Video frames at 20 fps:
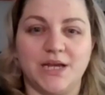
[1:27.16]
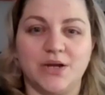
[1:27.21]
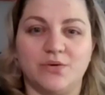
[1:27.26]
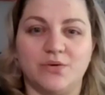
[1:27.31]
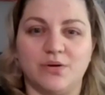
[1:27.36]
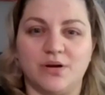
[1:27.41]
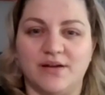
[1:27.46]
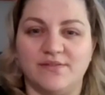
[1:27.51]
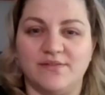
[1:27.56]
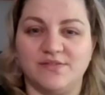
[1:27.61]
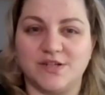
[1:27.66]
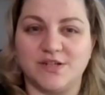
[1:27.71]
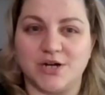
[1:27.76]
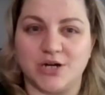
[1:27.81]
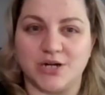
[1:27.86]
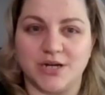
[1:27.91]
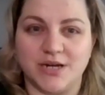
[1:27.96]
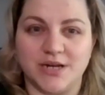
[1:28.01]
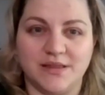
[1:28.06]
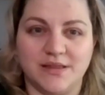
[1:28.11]
or have
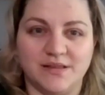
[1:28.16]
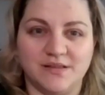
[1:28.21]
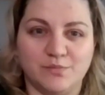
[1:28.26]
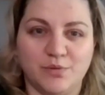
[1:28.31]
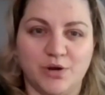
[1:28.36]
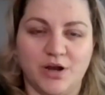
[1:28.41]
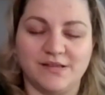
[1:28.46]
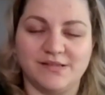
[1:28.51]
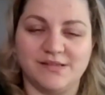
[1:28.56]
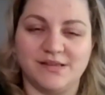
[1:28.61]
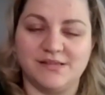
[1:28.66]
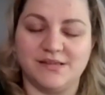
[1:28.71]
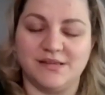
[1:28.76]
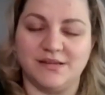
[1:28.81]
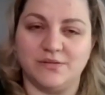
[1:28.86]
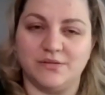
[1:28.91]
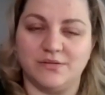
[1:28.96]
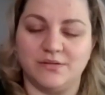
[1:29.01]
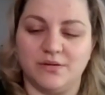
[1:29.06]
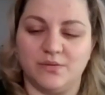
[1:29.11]
started this process and